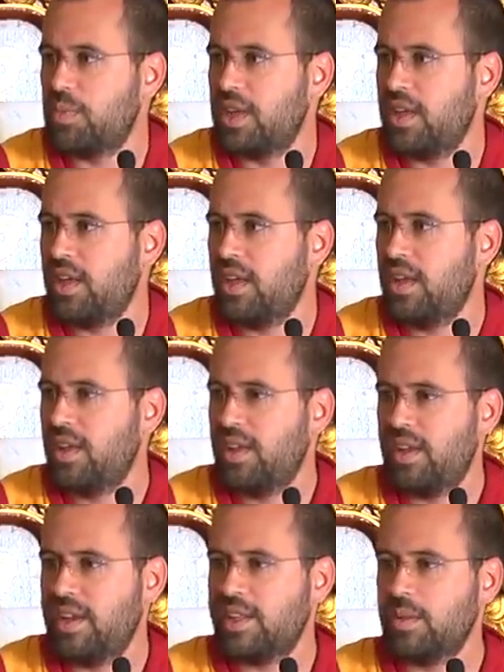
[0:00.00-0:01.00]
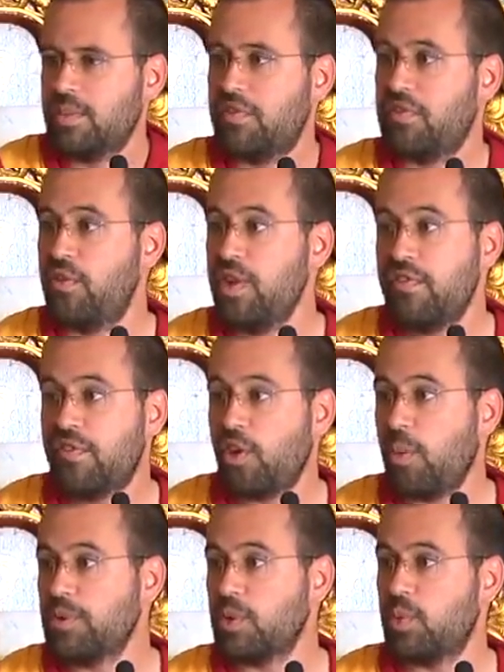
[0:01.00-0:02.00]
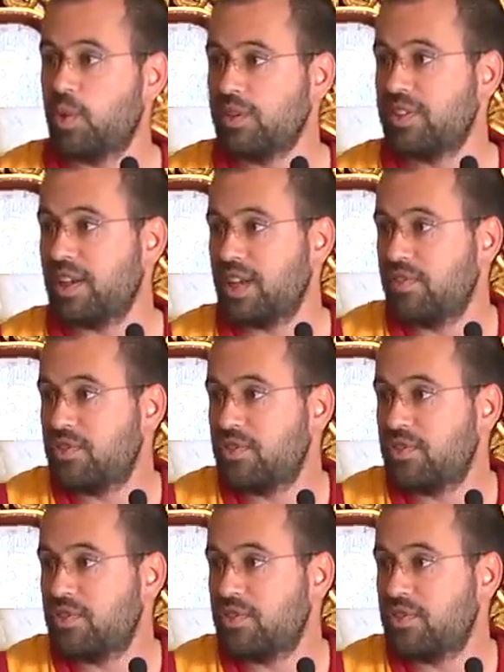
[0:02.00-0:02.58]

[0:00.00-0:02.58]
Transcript: be a little bit free from the words and